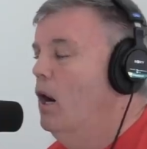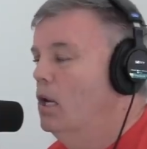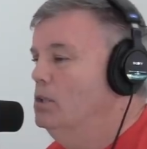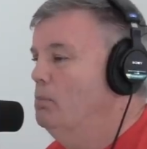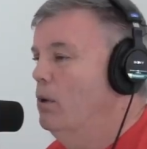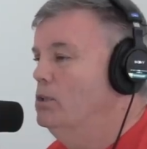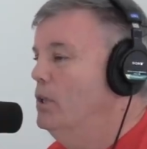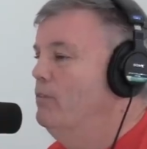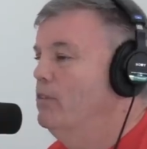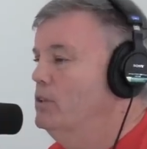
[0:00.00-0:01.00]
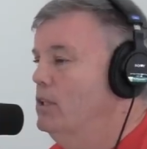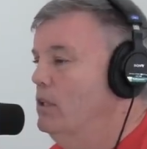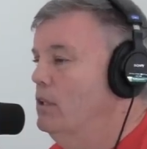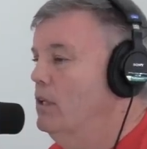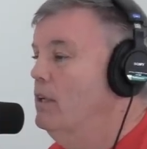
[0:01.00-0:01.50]
hardest punch I've ever
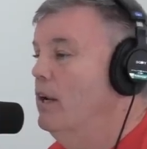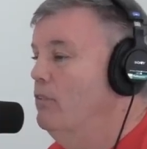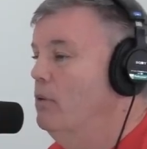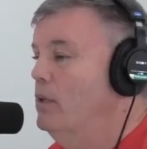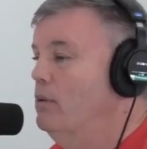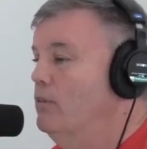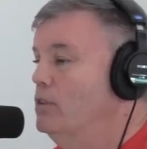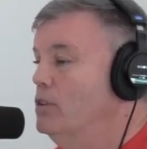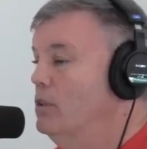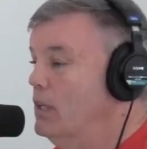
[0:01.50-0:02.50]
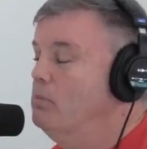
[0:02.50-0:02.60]
seen in the heavyweight division.